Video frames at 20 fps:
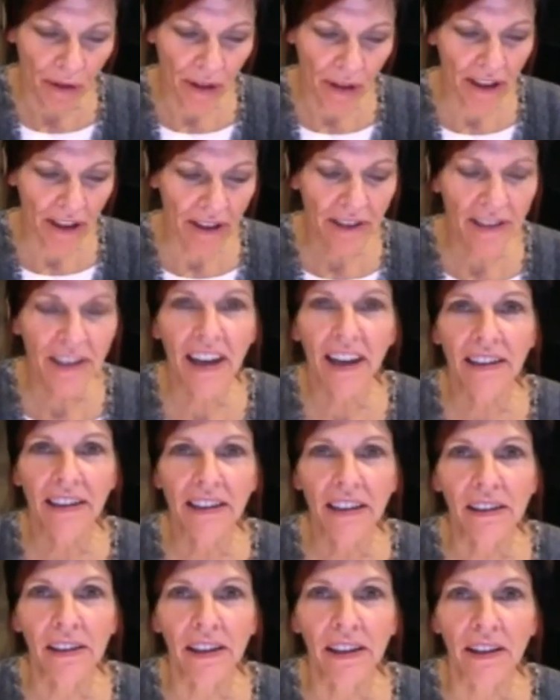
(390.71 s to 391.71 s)
think
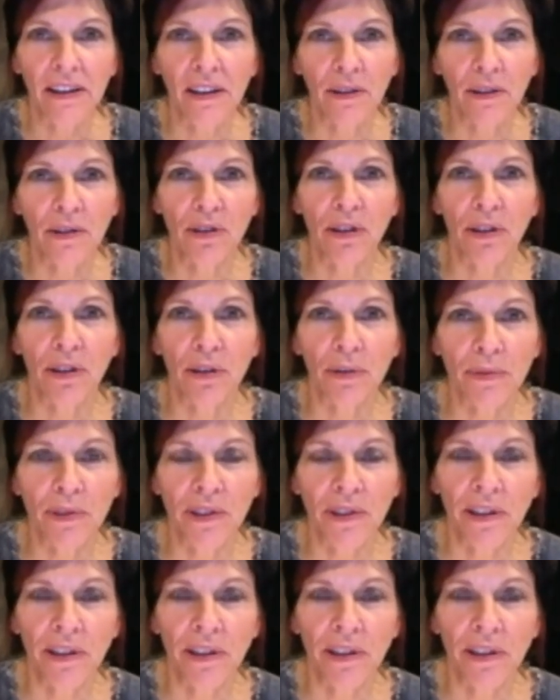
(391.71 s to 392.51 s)
technically in those terms,